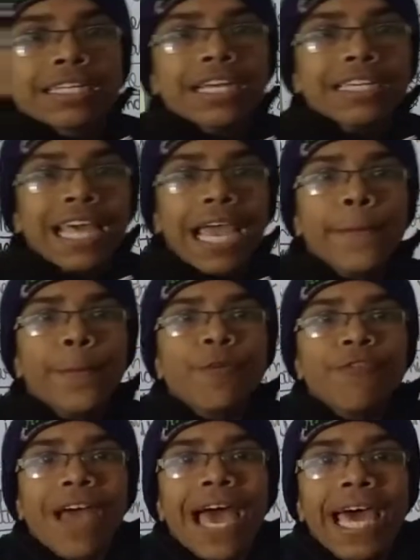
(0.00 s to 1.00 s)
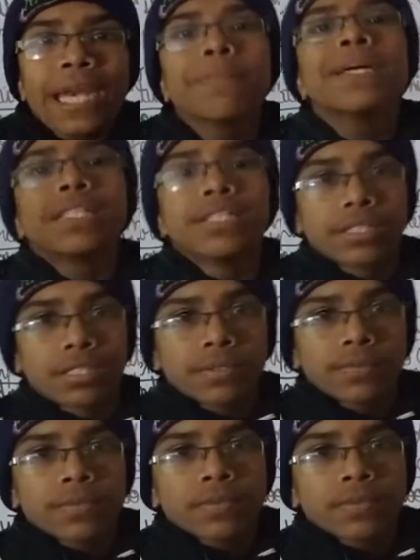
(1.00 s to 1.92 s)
the type of animals